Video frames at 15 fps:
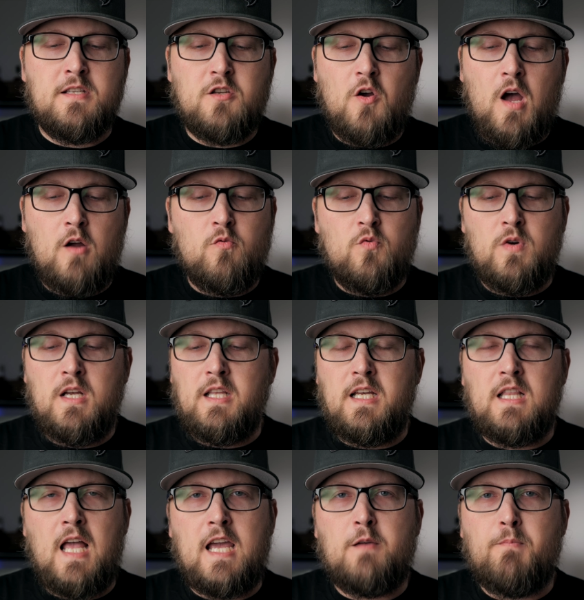So I
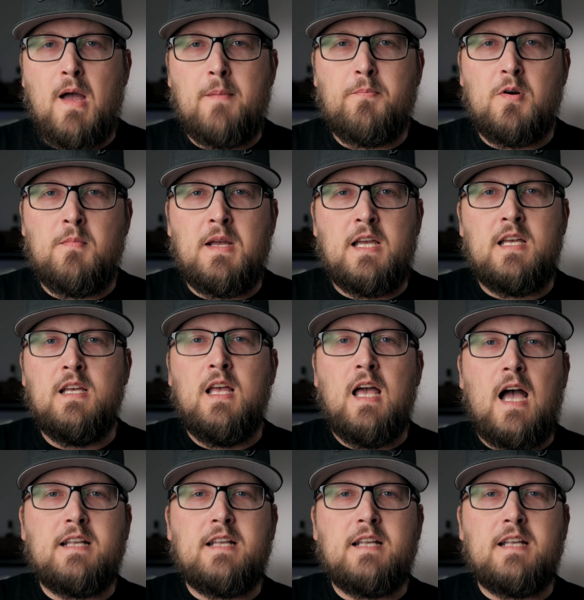really like peppermint.